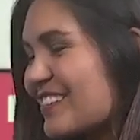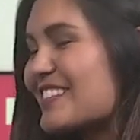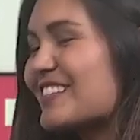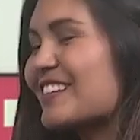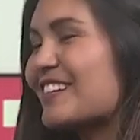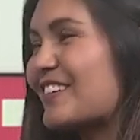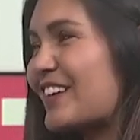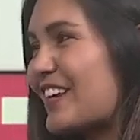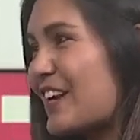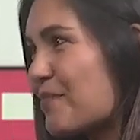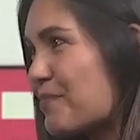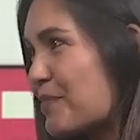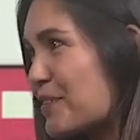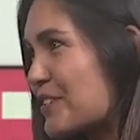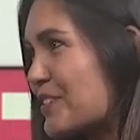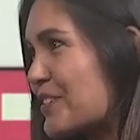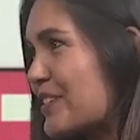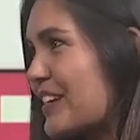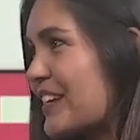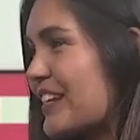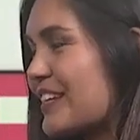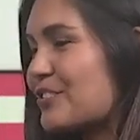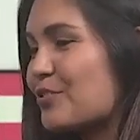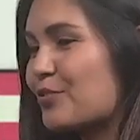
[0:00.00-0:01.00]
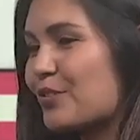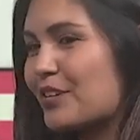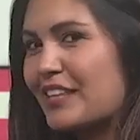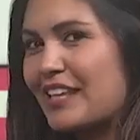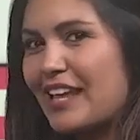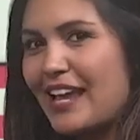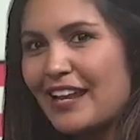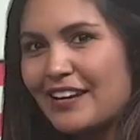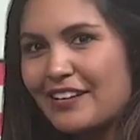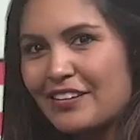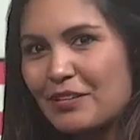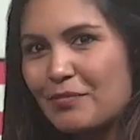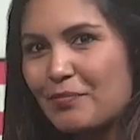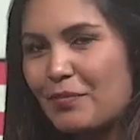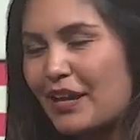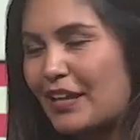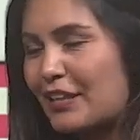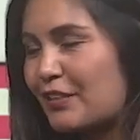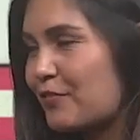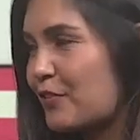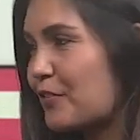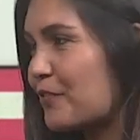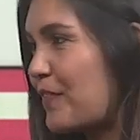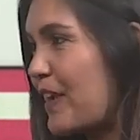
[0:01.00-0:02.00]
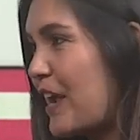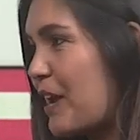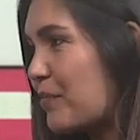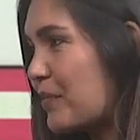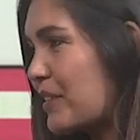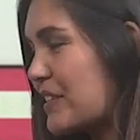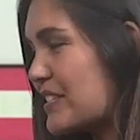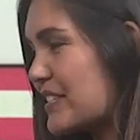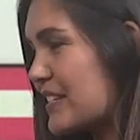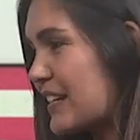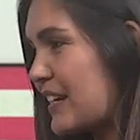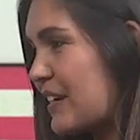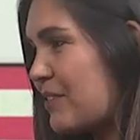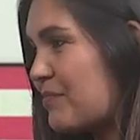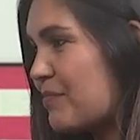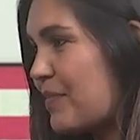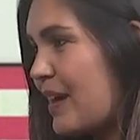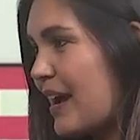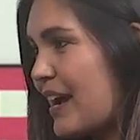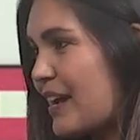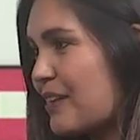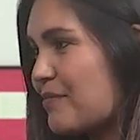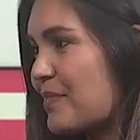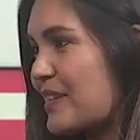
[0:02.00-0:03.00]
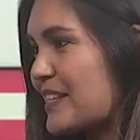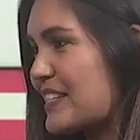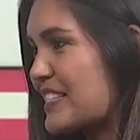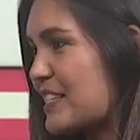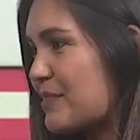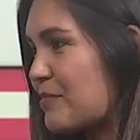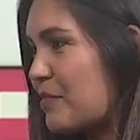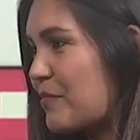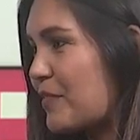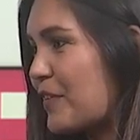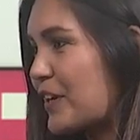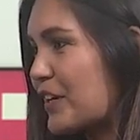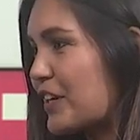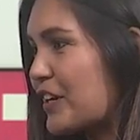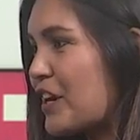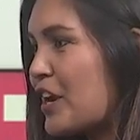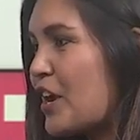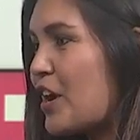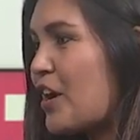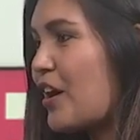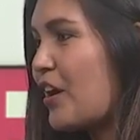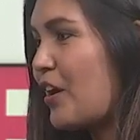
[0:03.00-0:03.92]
it's a great opportunity toward the end of the month for families to come by, meet some of our,